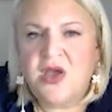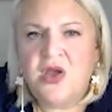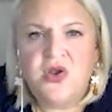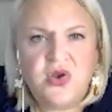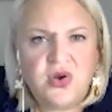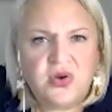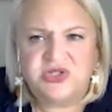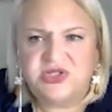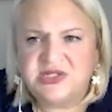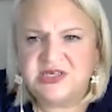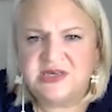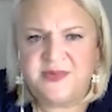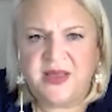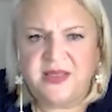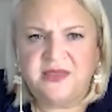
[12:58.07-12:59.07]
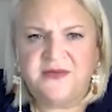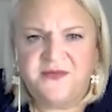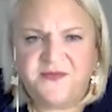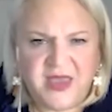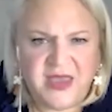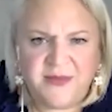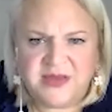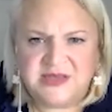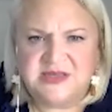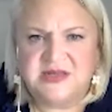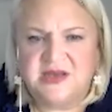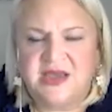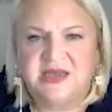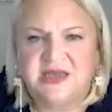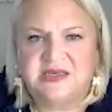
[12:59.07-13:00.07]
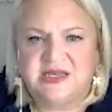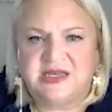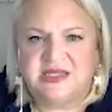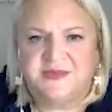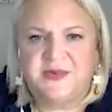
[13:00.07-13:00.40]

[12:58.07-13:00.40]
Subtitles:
Not just about the famous scientists,